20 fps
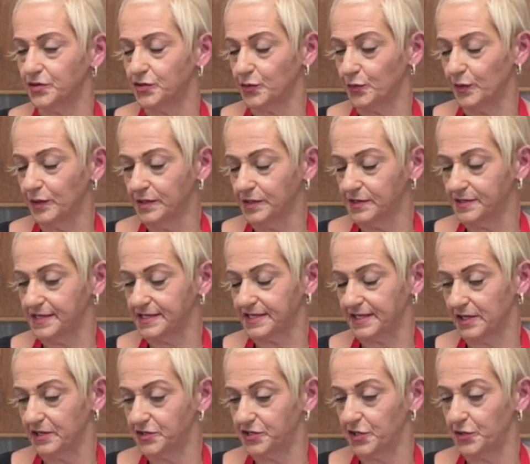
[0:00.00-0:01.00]
So I'm using
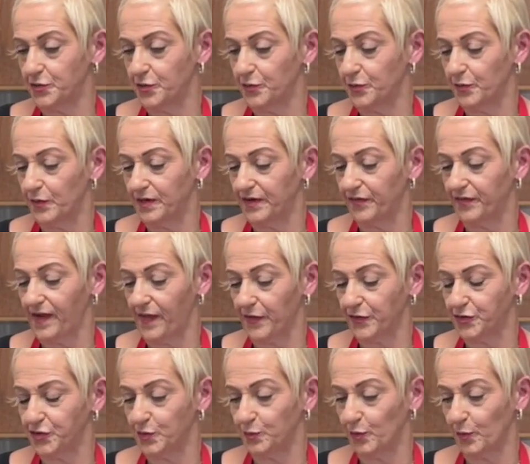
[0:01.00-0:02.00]
the milk.
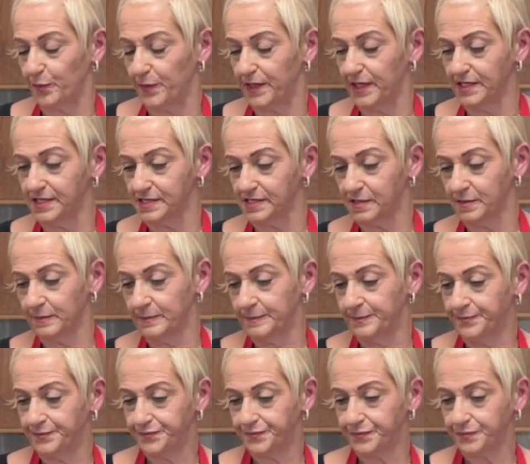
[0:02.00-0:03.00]
Some you don't need
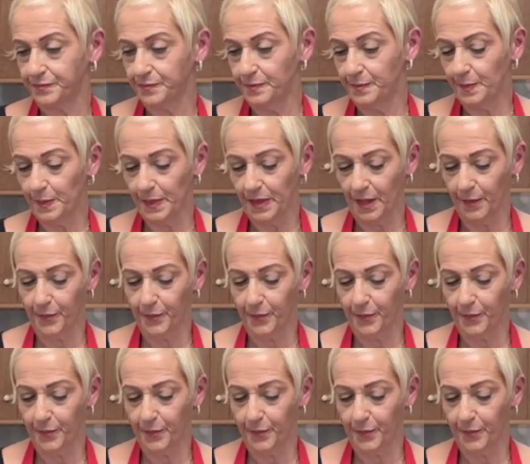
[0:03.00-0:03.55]
to add the milk